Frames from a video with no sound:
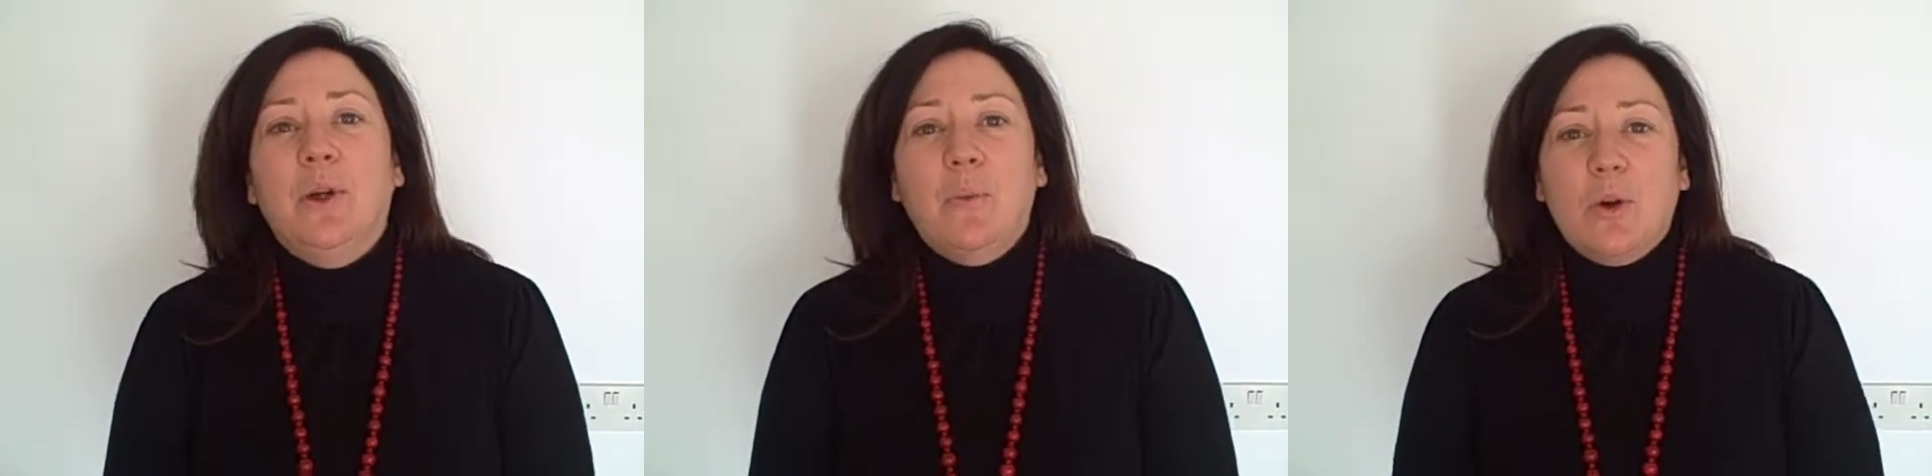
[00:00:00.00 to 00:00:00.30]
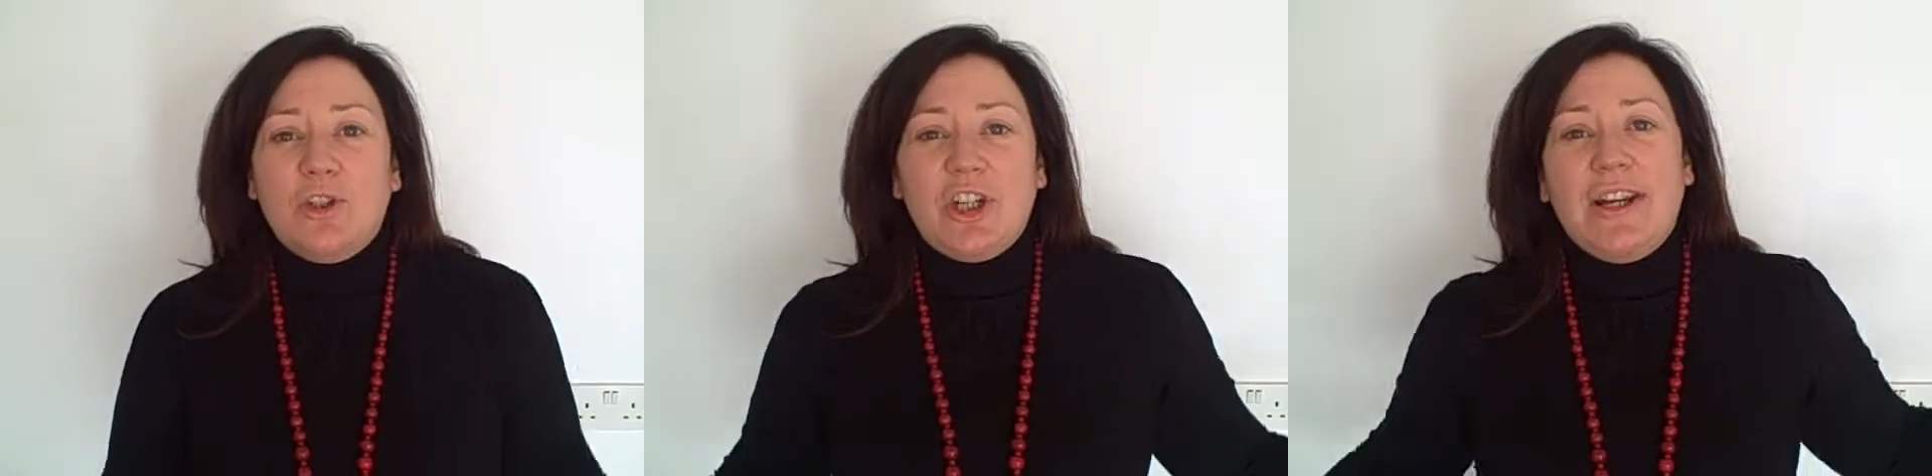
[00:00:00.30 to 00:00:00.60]

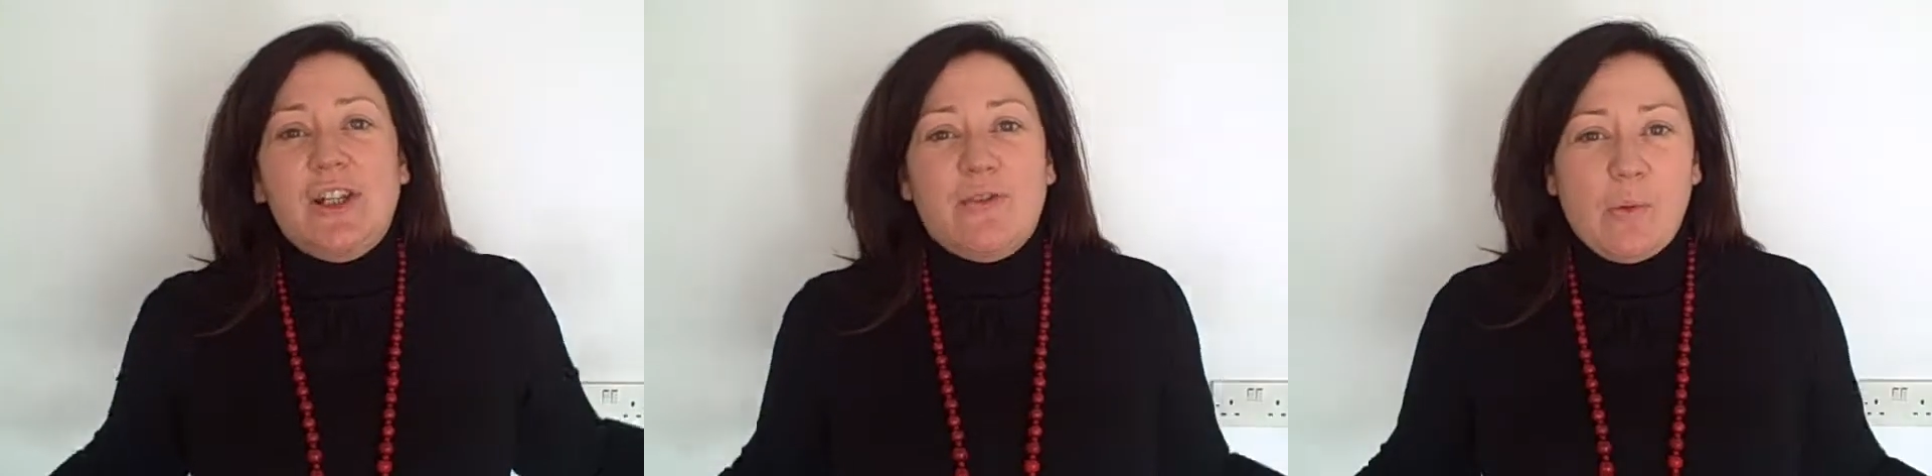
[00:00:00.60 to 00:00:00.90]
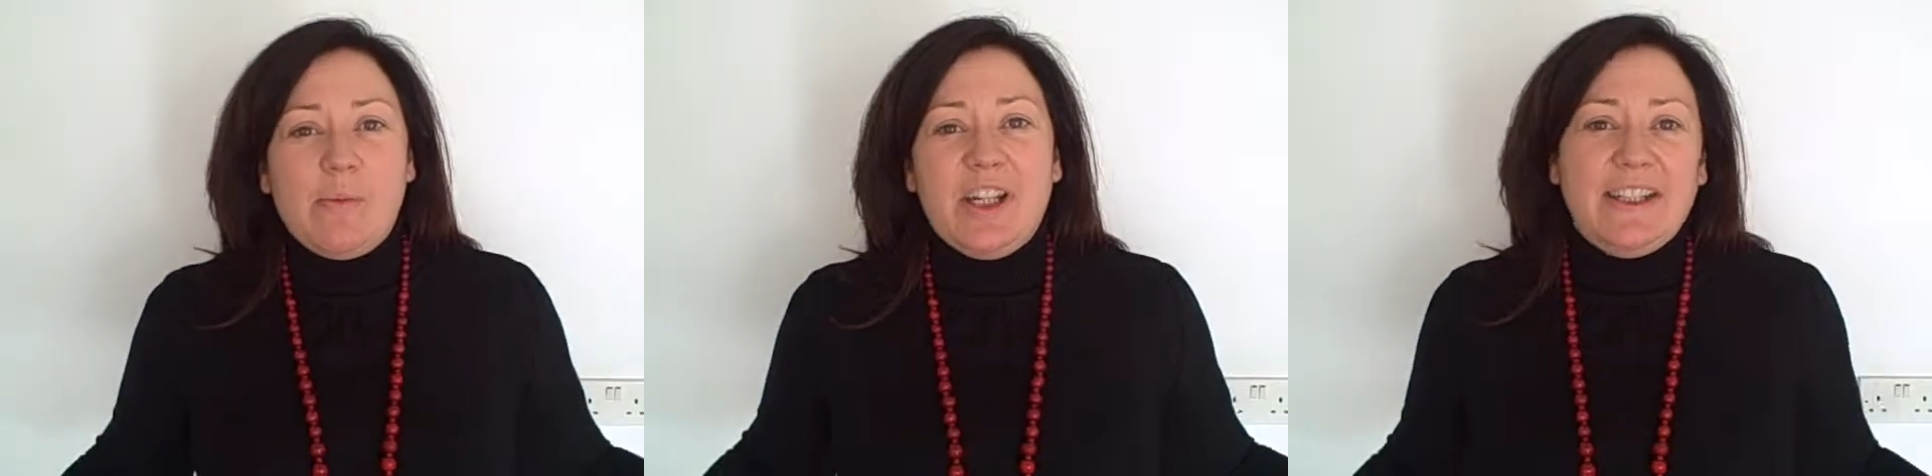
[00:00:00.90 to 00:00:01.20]
what's changed for
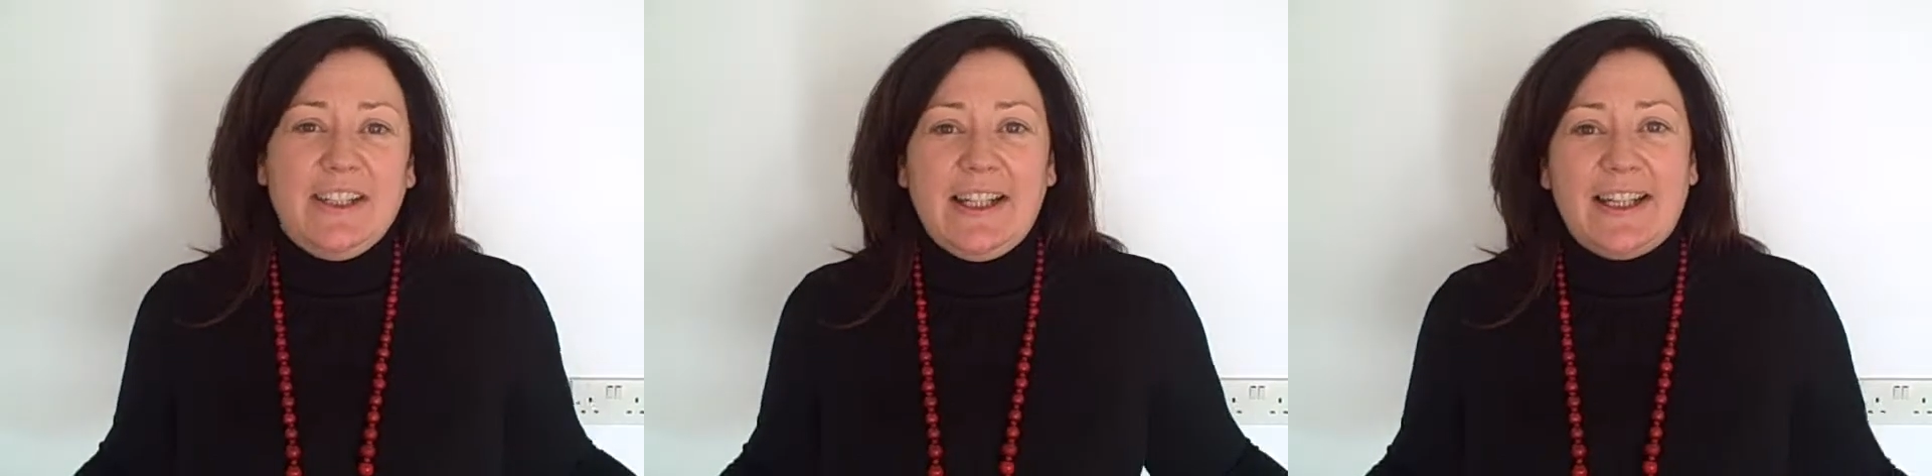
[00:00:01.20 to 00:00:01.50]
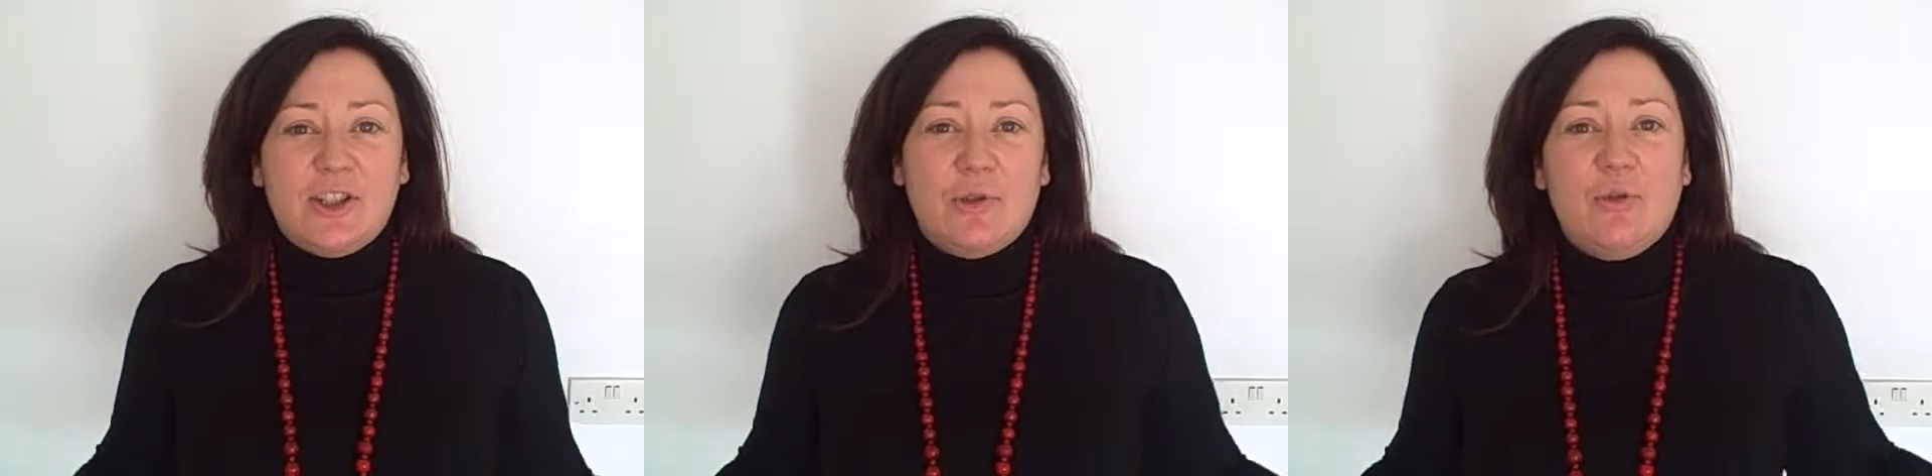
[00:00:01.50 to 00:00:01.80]
women in the
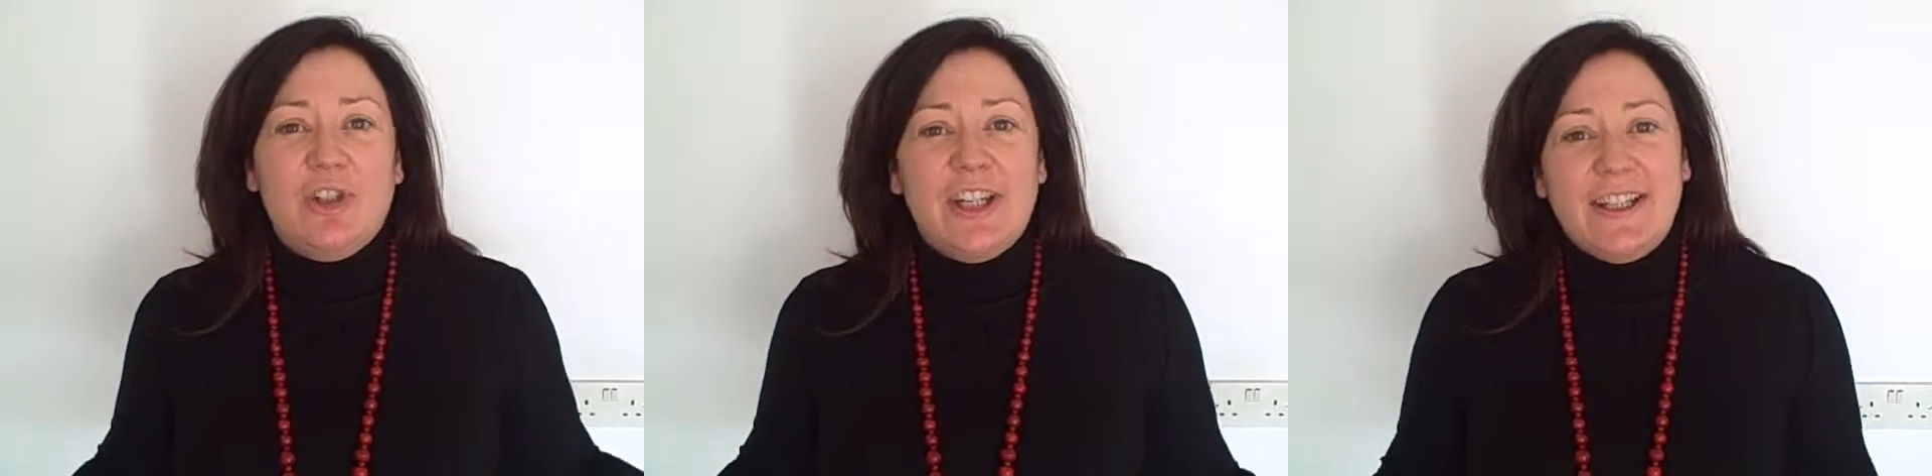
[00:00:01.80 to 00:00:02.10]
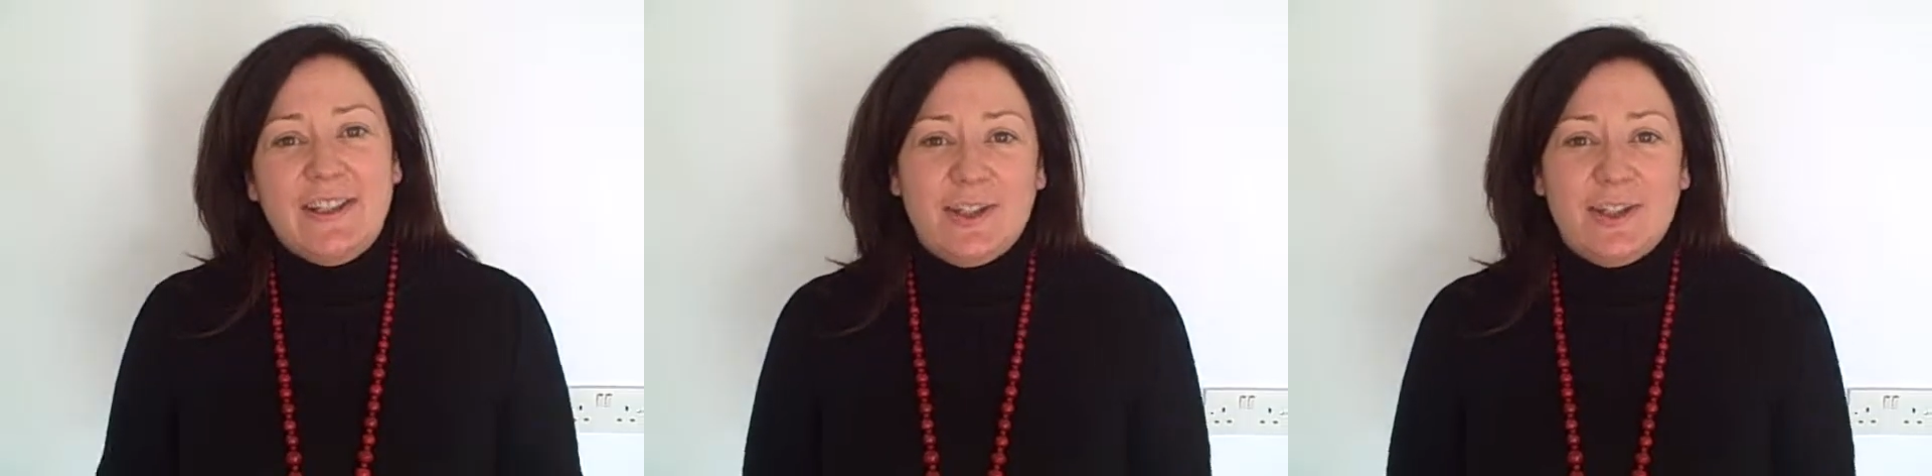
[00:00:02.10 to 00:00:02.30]
last 100 years